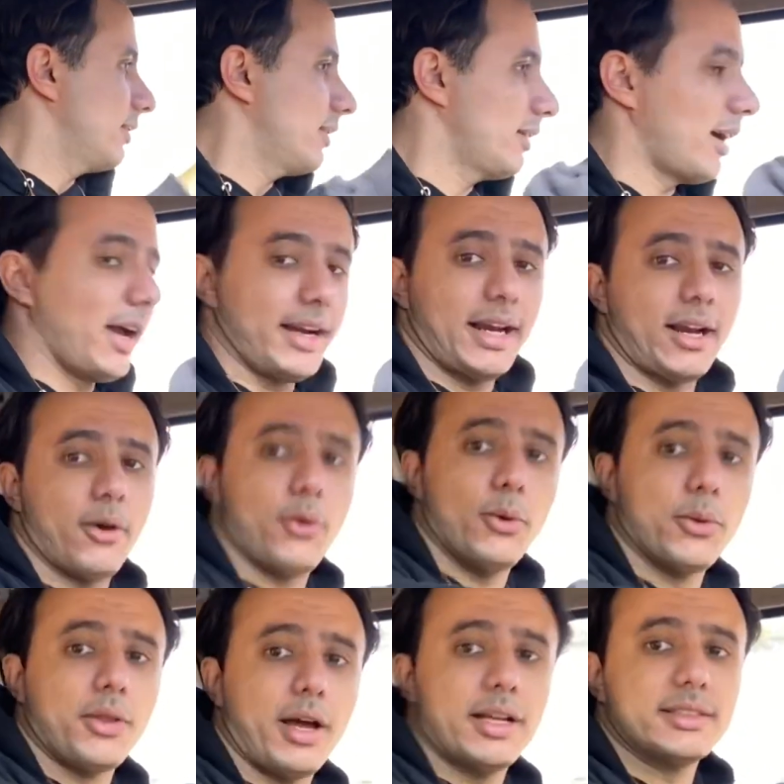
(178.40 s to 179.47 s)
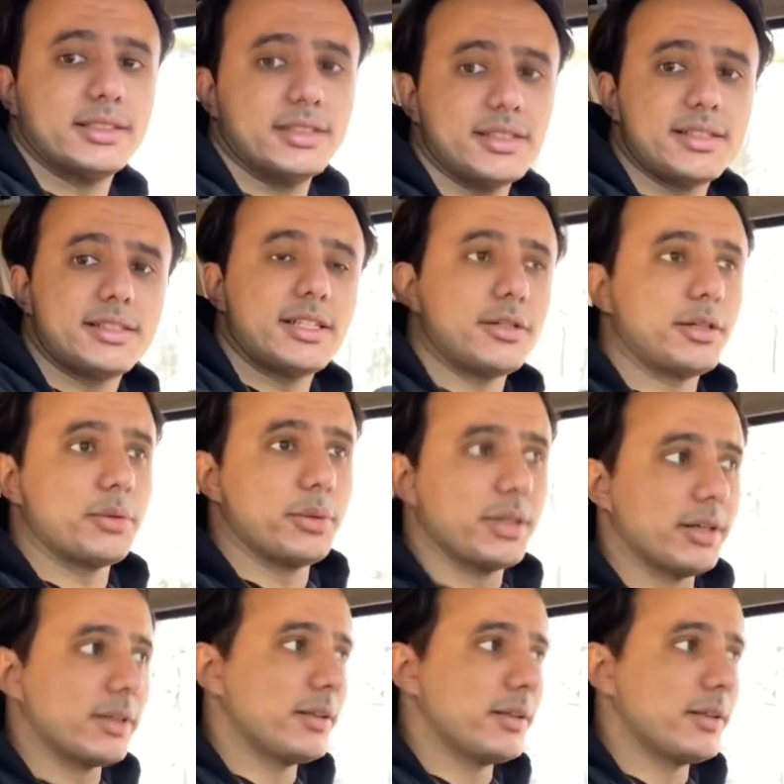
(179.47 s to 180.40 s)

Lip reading: I gotta hold on to the steering wheel